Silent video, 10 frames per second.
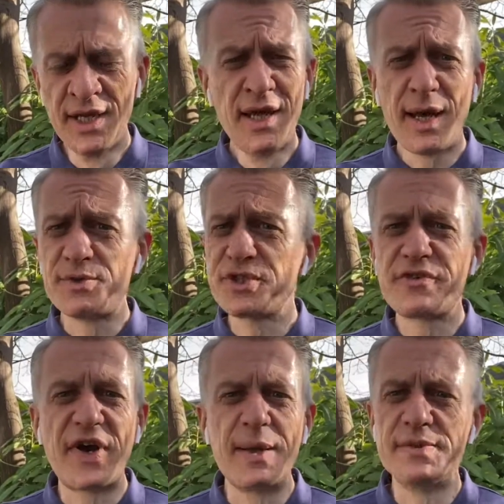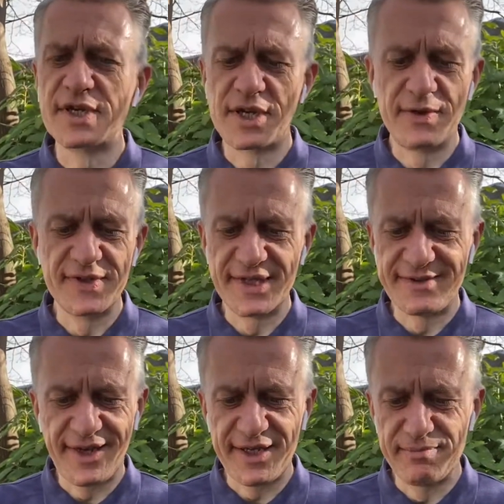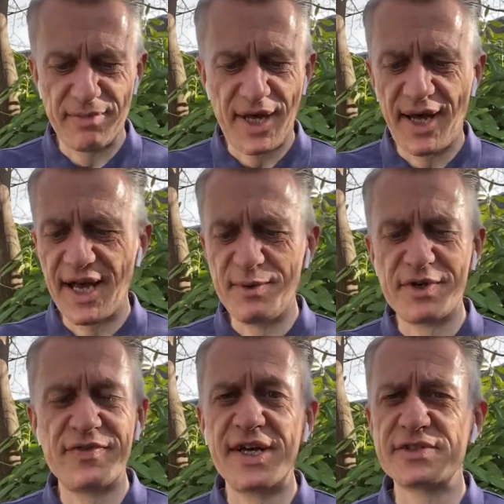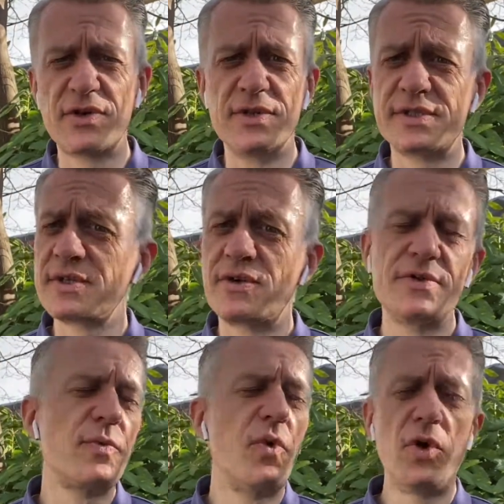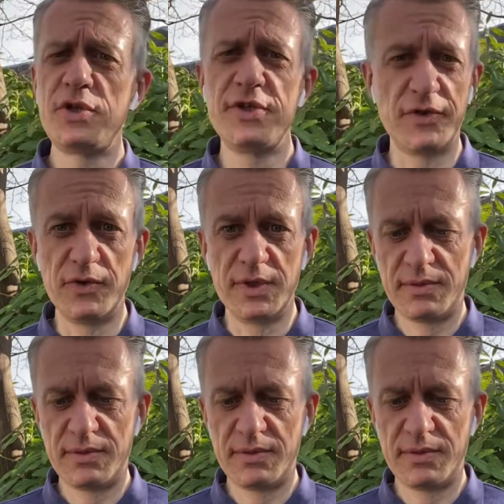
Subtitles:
I'm sure if I was around at the time, I would have asked God, God, what are you doing?